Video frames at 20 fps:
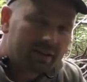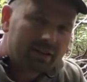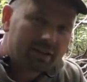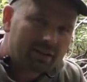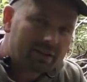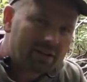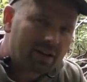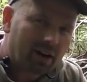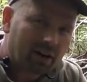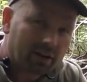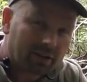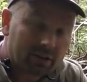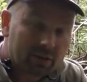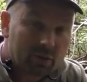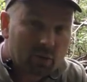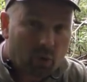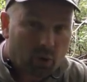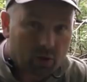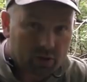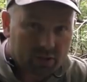the darkness
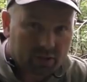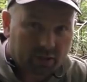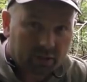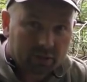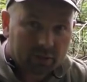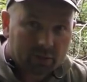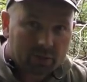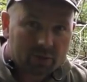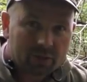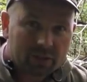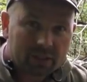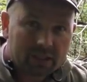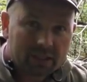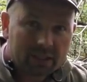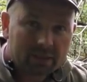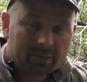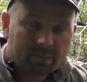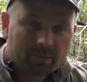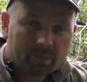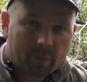was closing
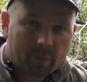in.